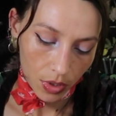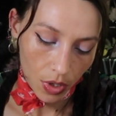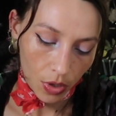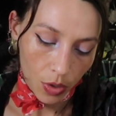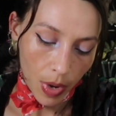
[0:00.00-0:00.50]

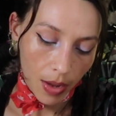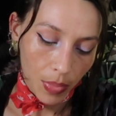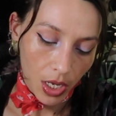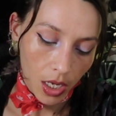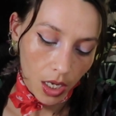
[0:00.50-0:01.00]
So you
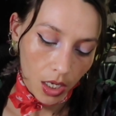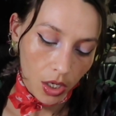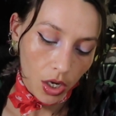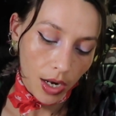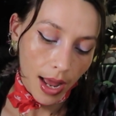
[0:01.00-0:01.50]
might be
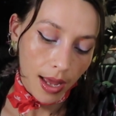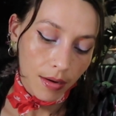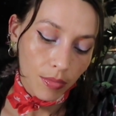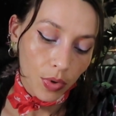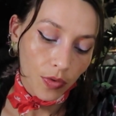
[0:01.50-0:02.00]
good
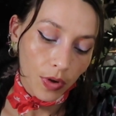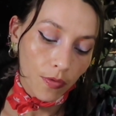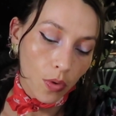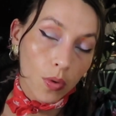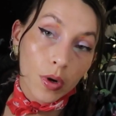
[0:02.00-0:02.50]
at
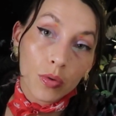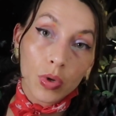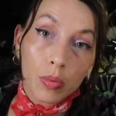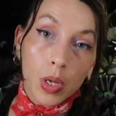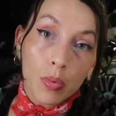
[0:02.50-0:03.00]
moving
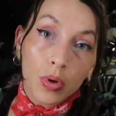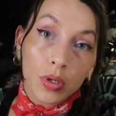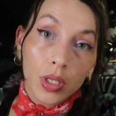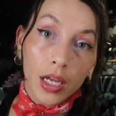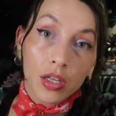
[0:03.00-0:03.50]
forward with
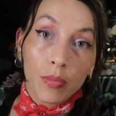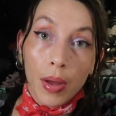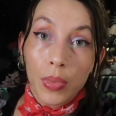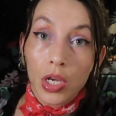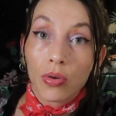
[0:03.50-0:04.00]
people. Like, you
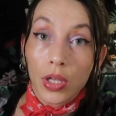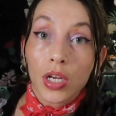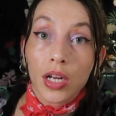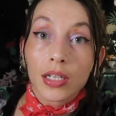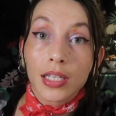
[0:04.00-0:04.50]
might be
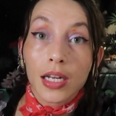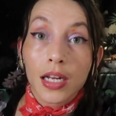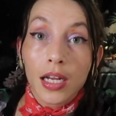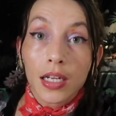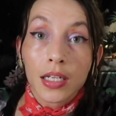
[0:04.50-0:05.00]
really good at
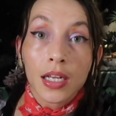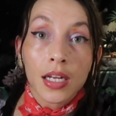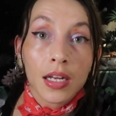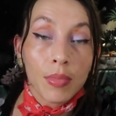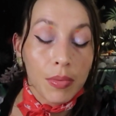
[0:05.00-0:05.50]
dating.
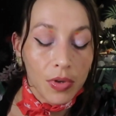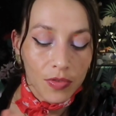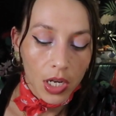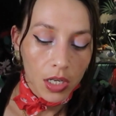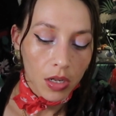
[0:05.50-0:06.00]
Maybe
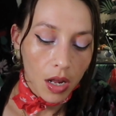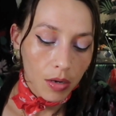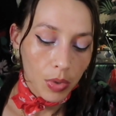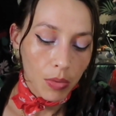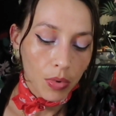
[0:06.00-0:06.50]
you've dated a
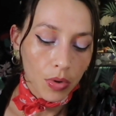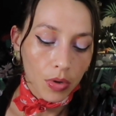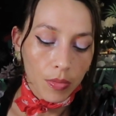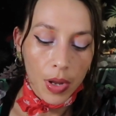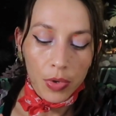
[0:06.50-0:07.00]
lot of people,
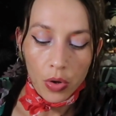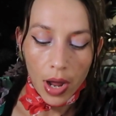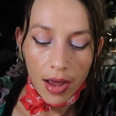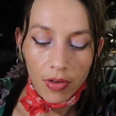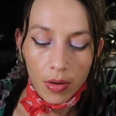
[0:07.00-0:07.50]
or maybe
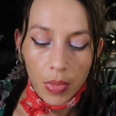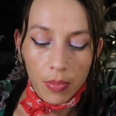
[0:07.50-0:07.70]
you haven't.